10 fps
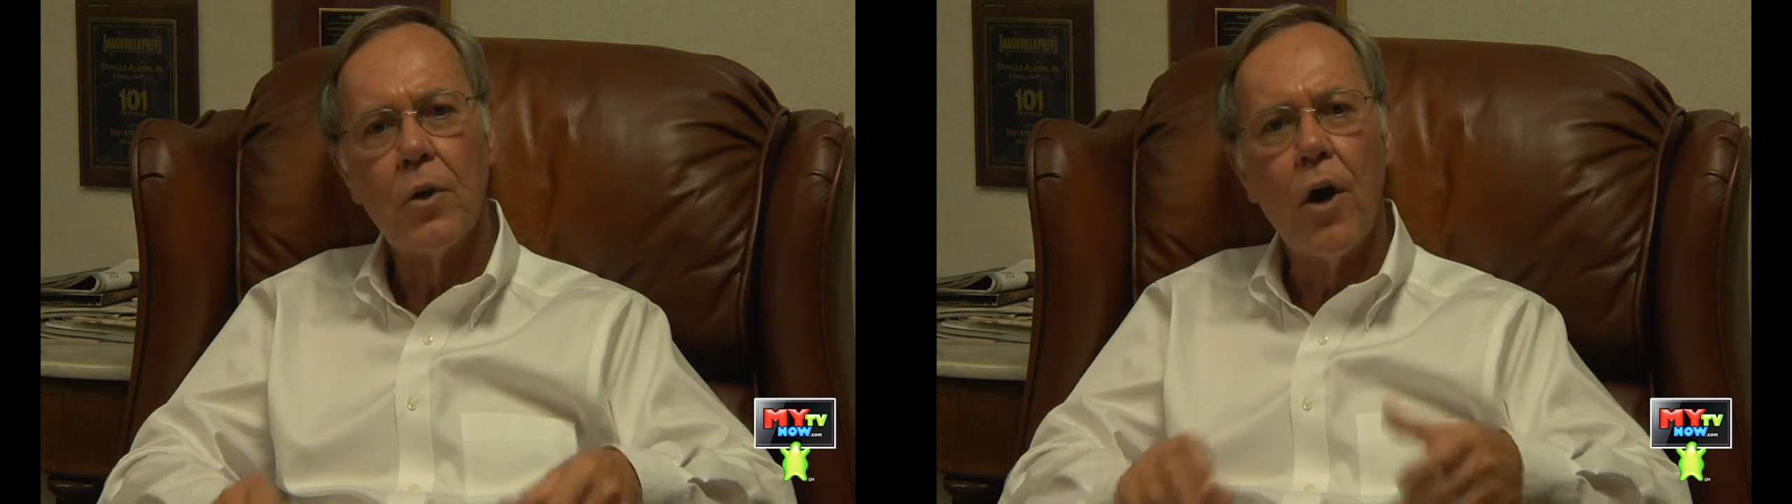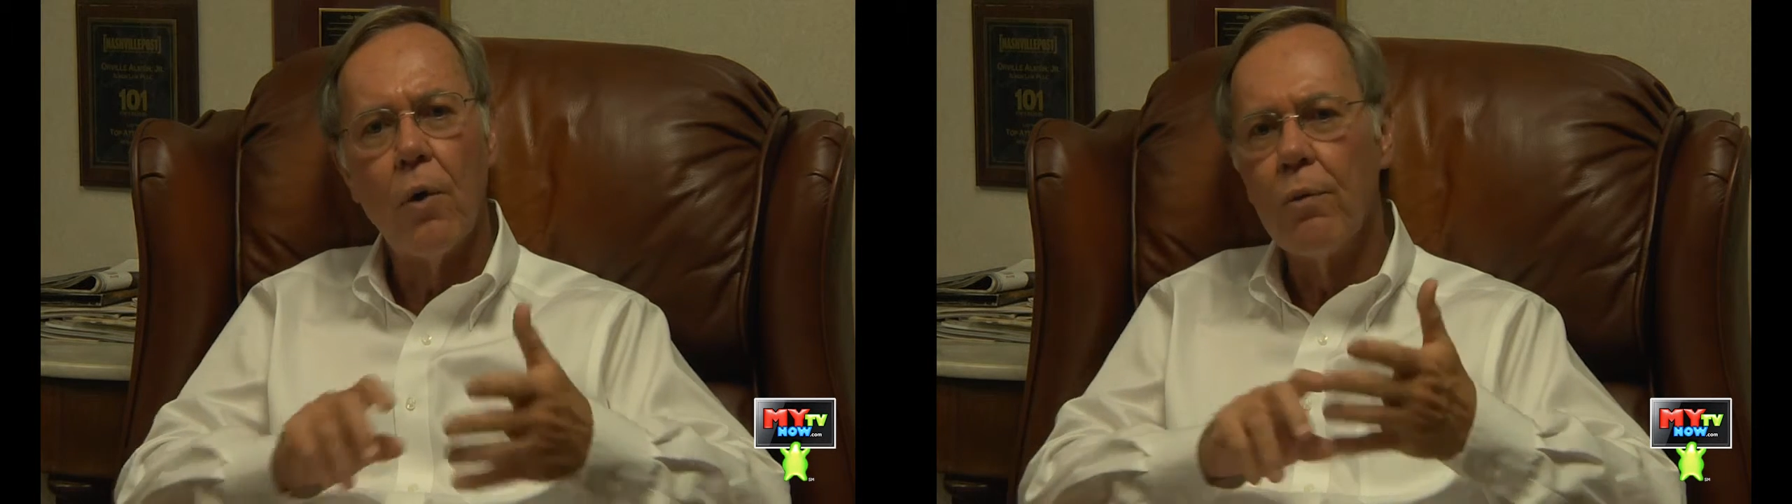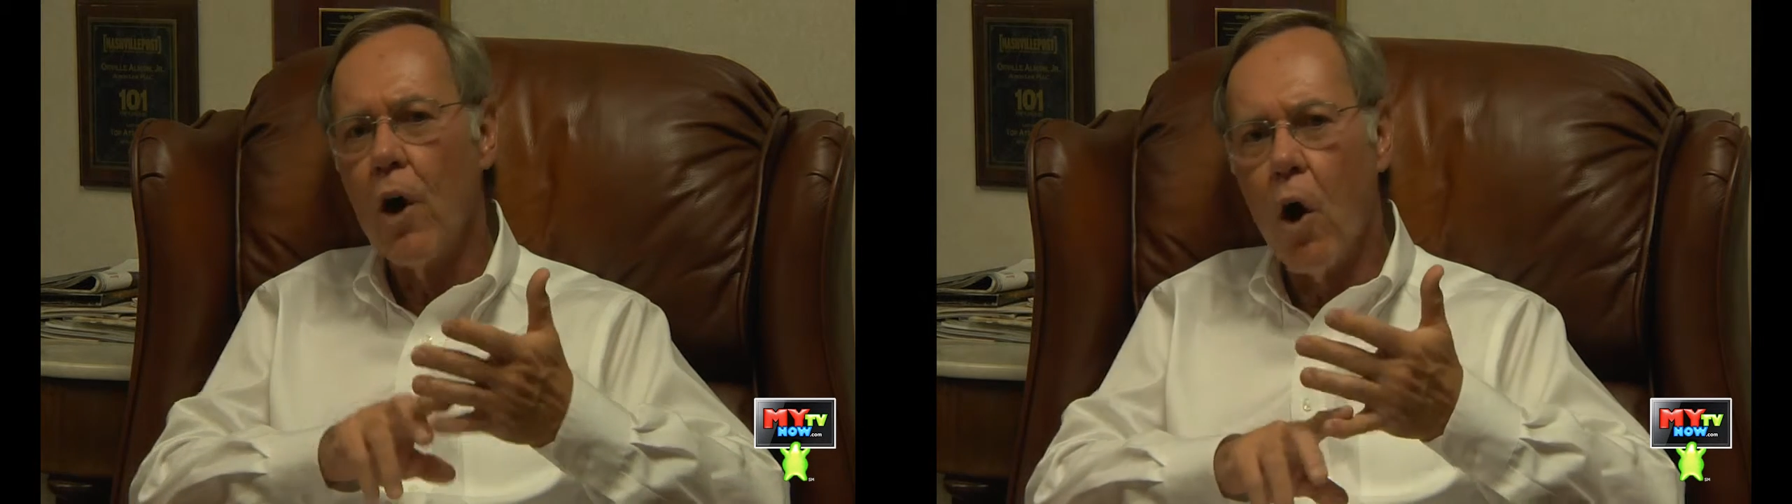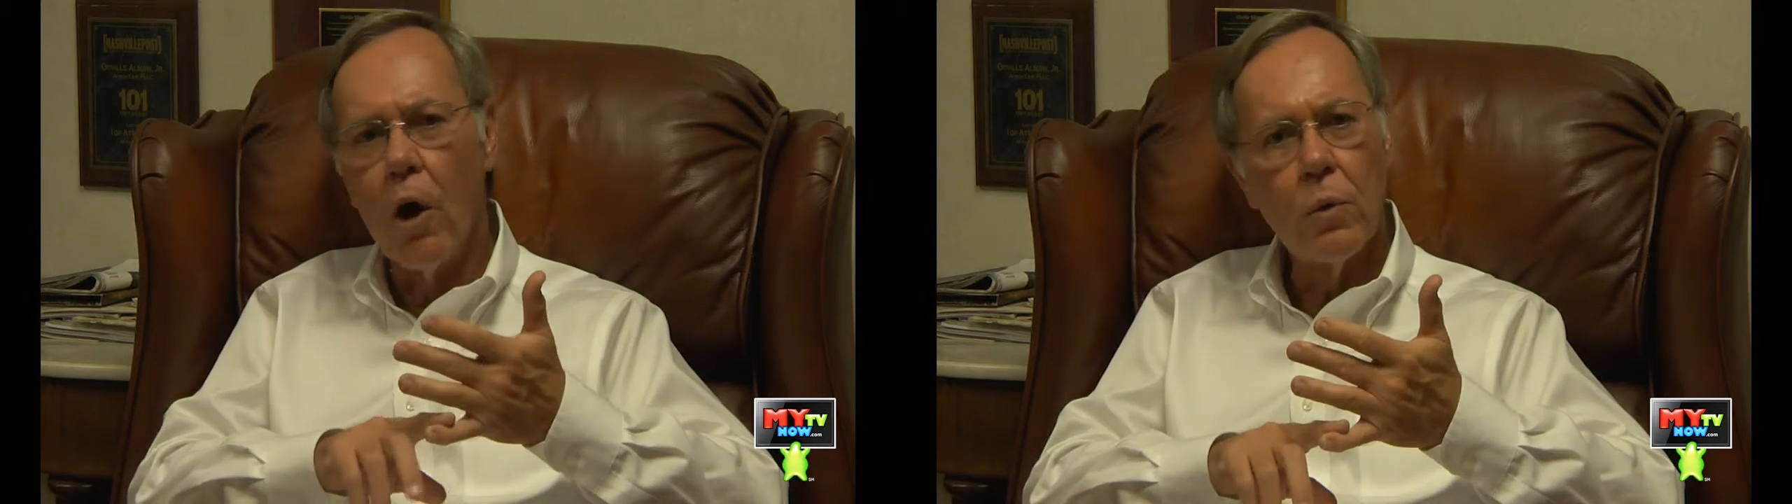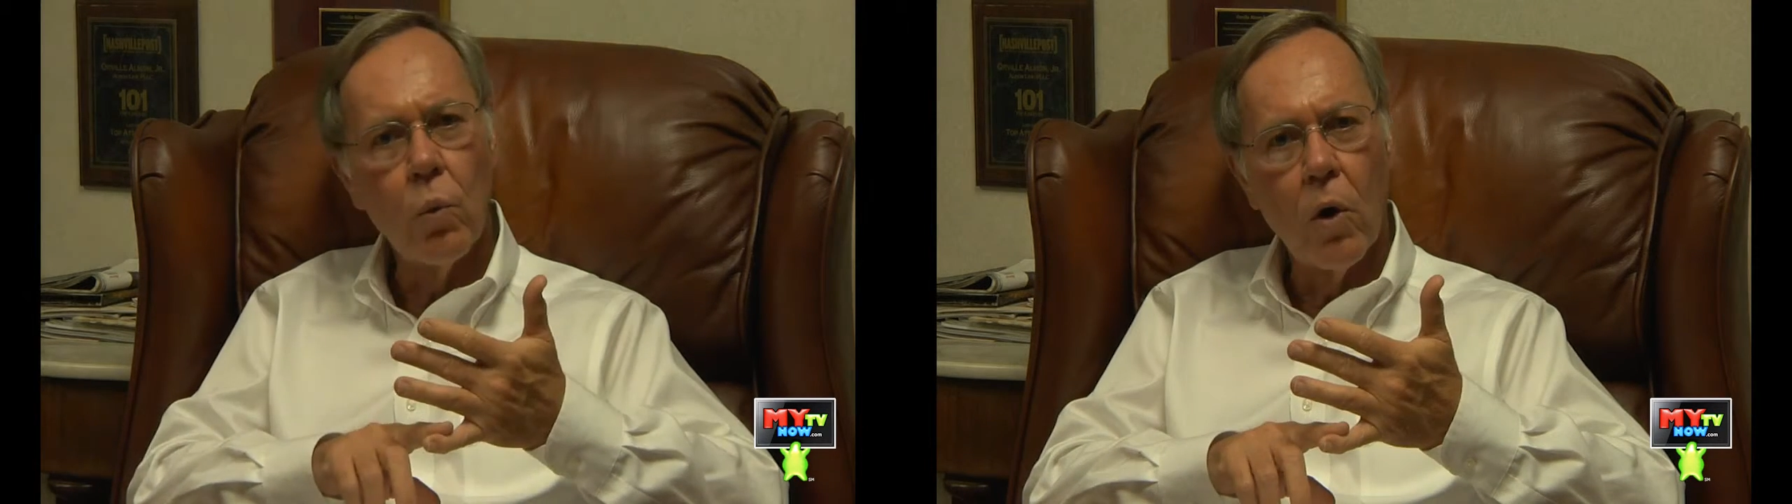going to own the
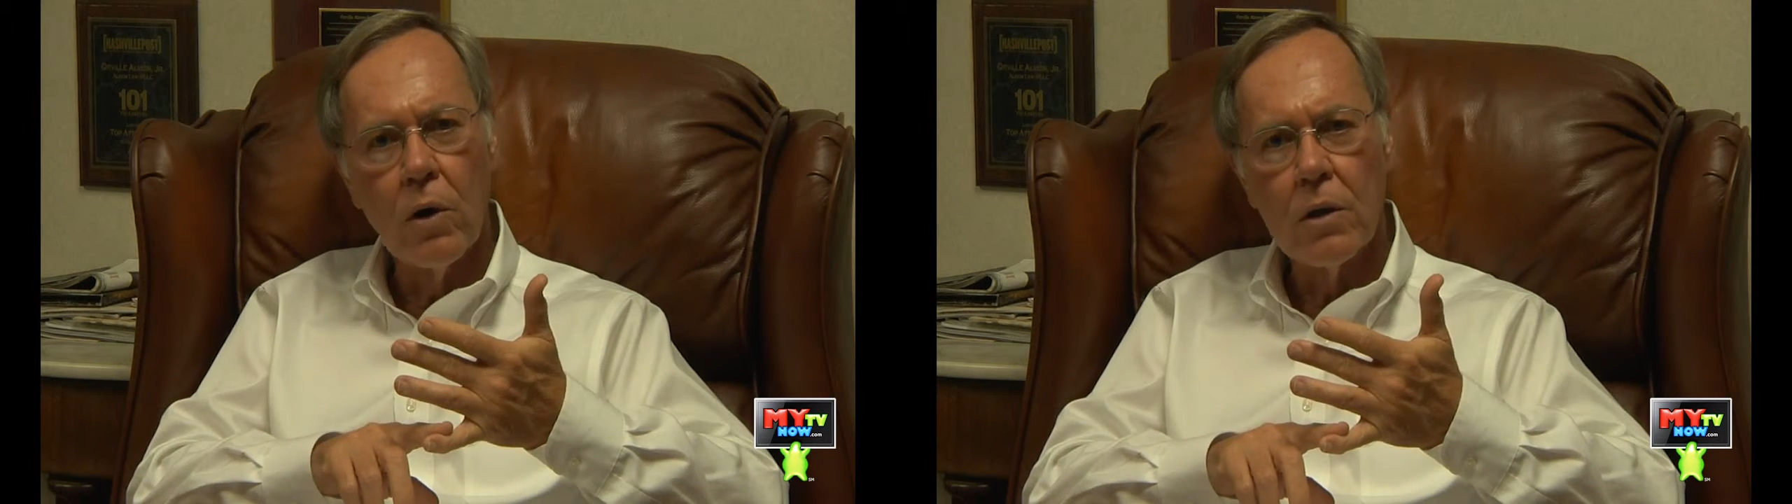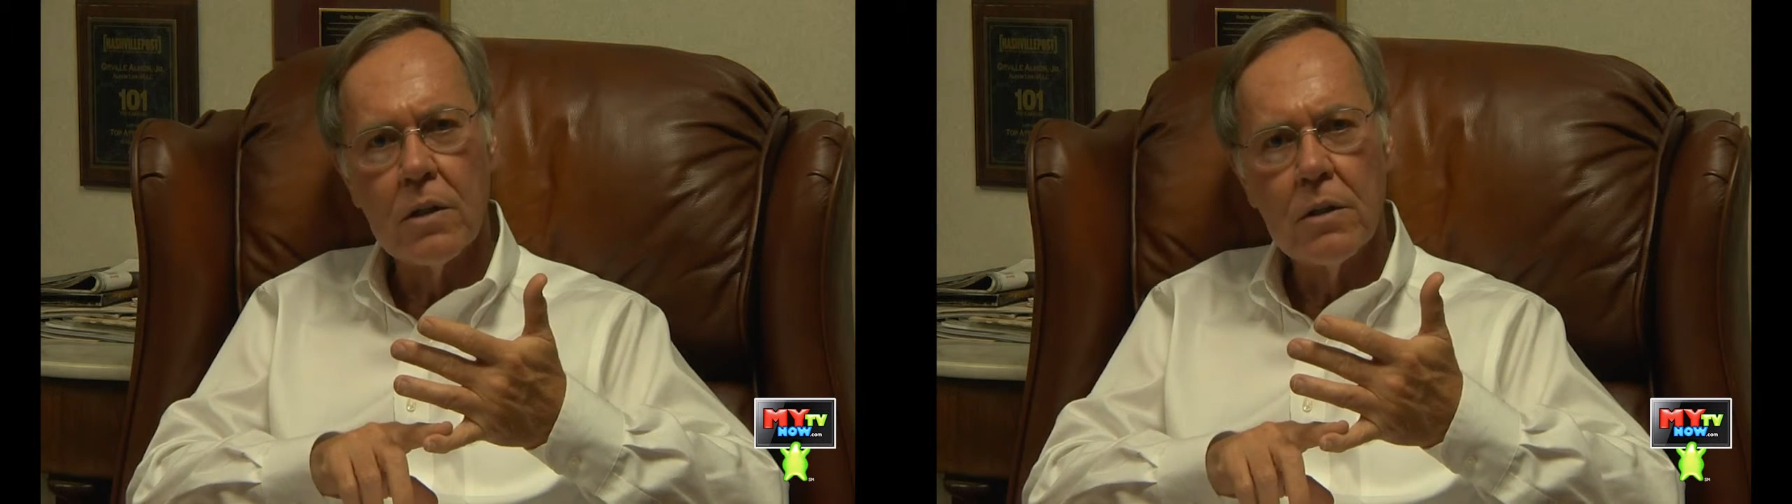artwork,